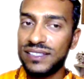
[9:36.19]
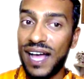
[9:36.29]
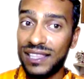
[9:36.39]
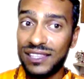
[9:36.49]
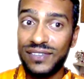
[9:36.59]

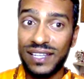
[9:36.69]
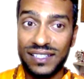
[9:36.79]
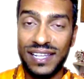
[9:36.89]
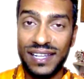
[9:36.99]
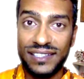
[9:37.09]

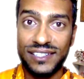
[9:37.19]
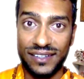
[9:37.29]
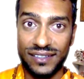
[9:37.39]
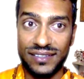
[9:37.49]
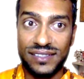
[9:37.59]
sattvic
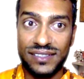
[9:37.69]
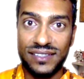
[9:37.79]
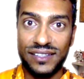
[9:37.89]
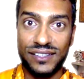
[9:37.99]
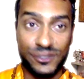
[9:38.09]
teachers,
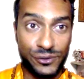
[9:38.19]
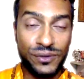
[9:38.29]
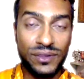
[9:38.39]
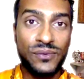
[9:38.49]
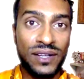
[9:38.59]

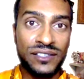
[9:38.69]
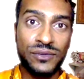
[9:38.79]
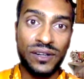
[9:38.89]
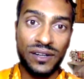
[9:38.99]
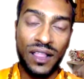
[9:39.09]
truly ones
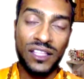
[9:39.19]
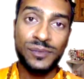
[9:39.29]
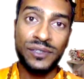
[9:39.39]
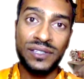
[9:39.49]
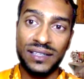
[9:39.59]
who are
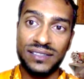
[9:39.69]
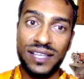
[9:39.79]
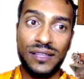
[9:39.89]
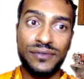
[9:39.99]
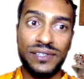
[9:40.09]
knowledgeable and
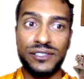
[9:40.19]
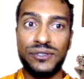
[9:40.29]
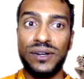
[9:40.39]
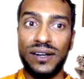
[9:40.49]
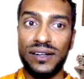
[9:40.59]
unselfish,
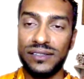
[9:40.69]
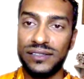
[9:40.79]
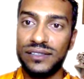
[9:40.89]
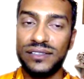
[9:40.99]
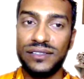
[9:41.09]
who are